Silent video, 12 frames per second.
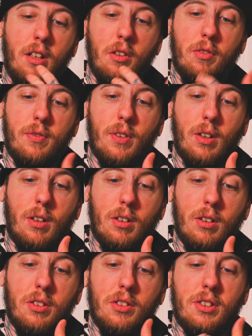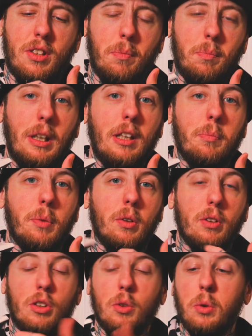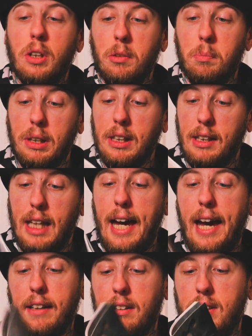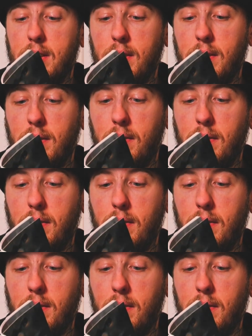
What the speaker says: for some people, you could be that,